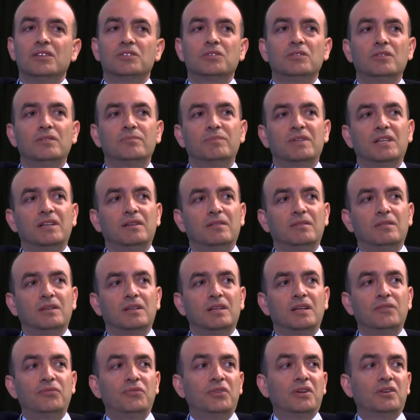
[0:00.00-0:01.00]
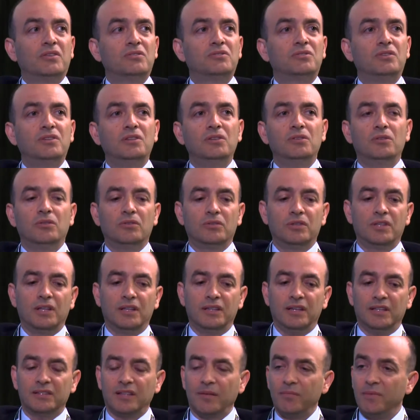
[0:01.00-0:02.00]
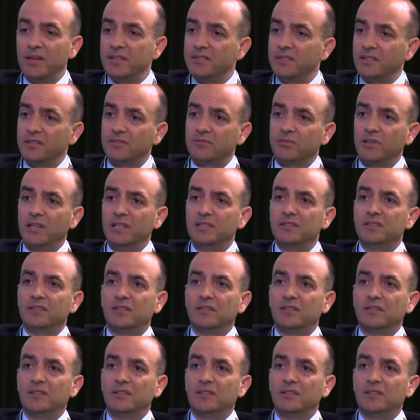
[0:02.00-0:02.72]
So if they continue that amazing trend,